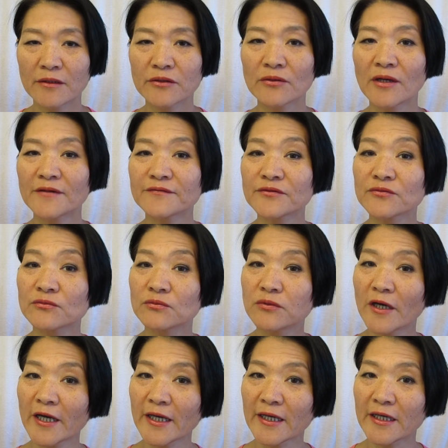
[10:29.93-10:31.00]
you have to
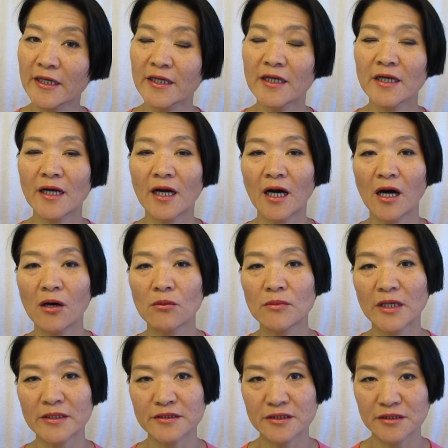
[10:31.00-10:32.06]
weigh how
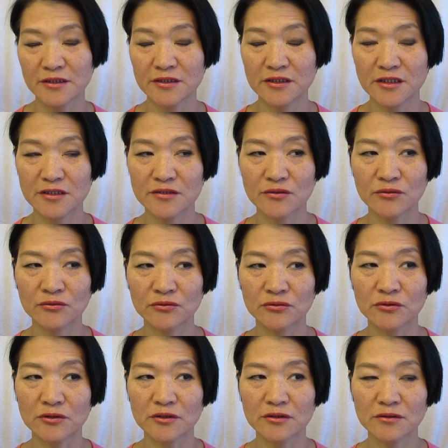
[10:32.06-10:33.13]
much it is
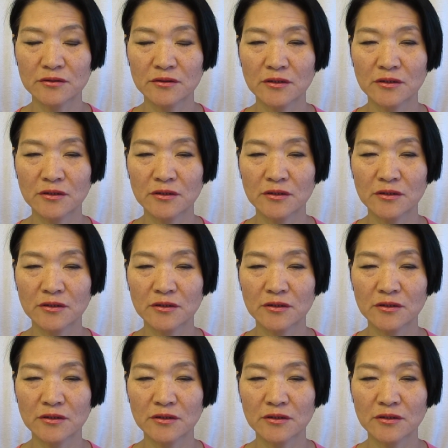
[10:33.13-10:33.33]
good